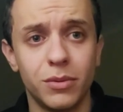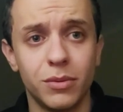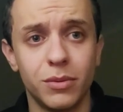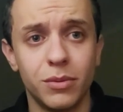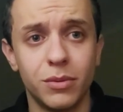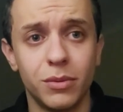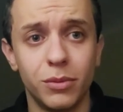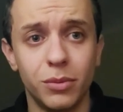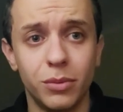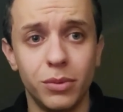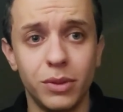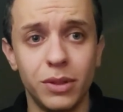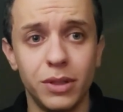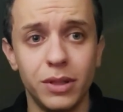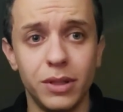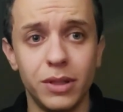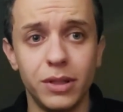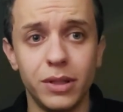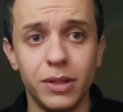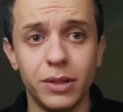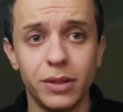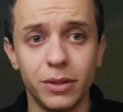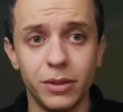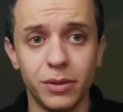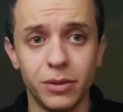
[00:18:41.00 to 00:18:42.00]

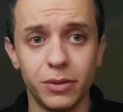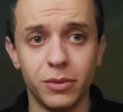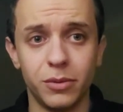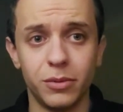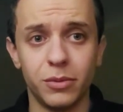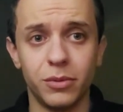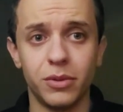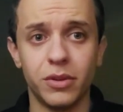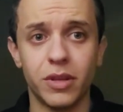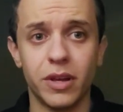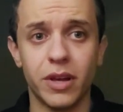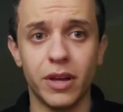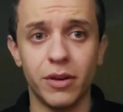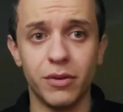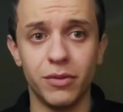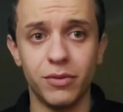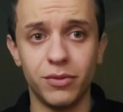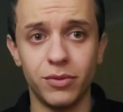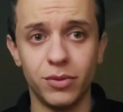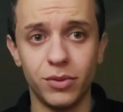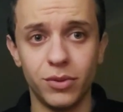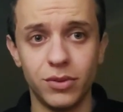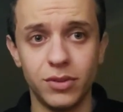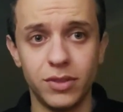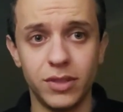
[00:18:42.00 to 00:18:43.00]
we would have
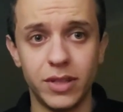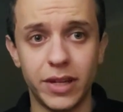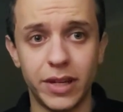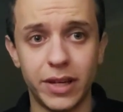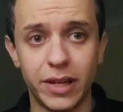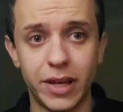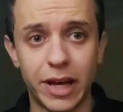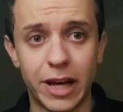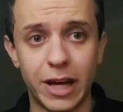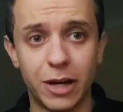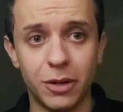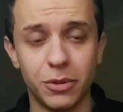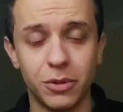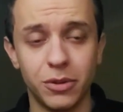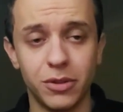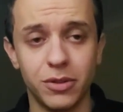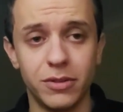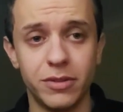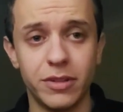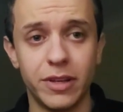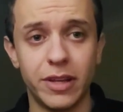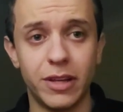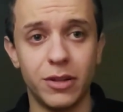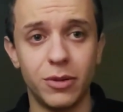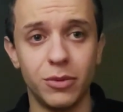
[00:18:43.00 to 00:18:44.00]
48 hours
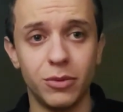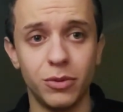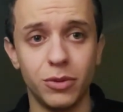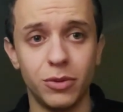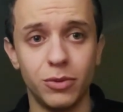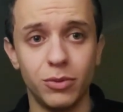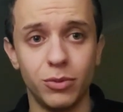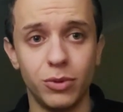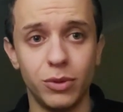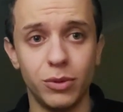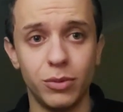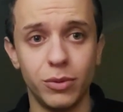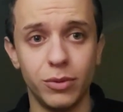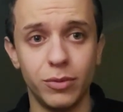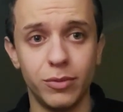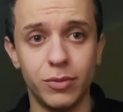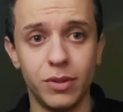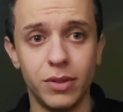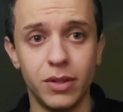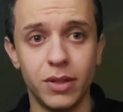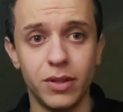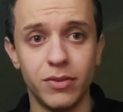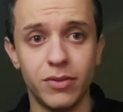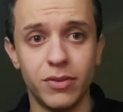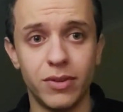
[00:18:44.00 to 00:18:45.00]
and we would be
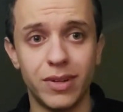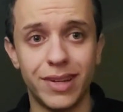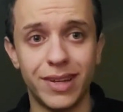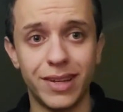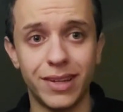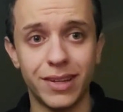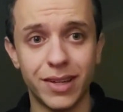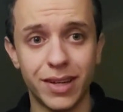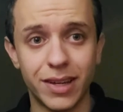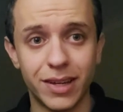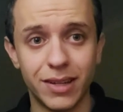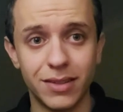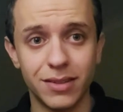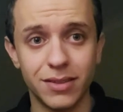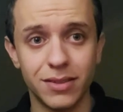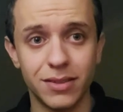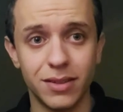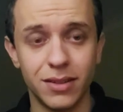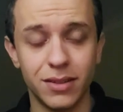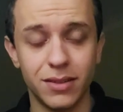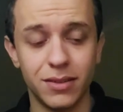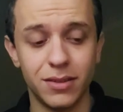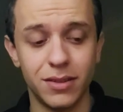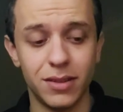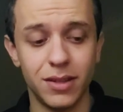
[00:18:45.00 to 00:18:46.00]
given a case
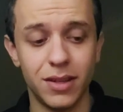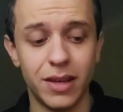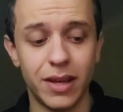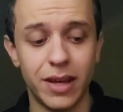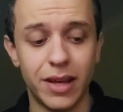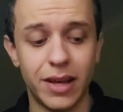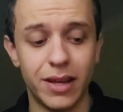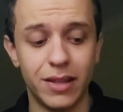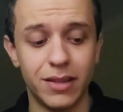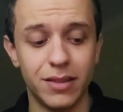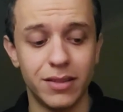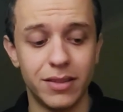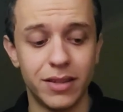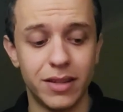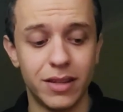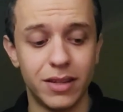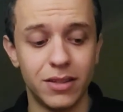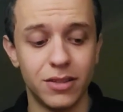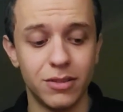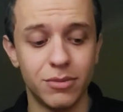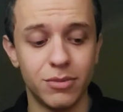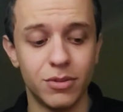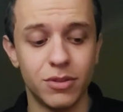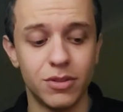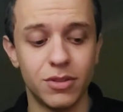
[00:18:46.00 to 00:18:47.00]
study and a
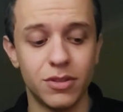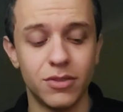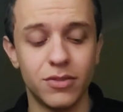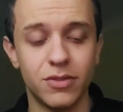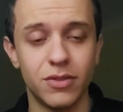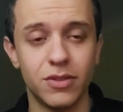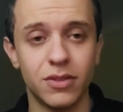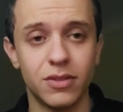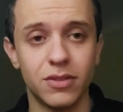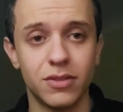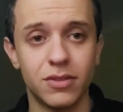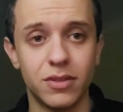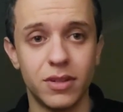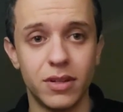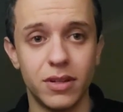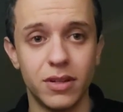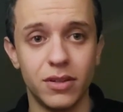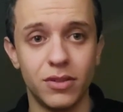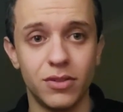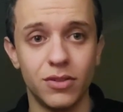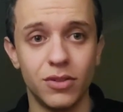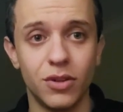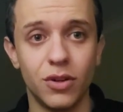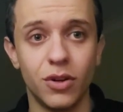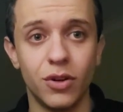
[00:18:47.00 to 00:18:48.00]
specific
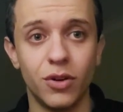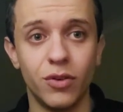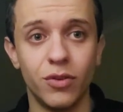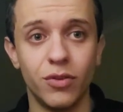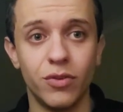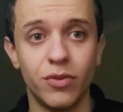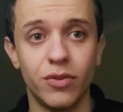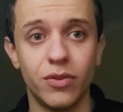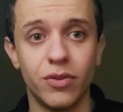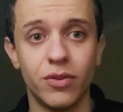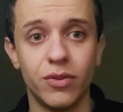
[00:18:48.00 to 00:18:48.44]
stage of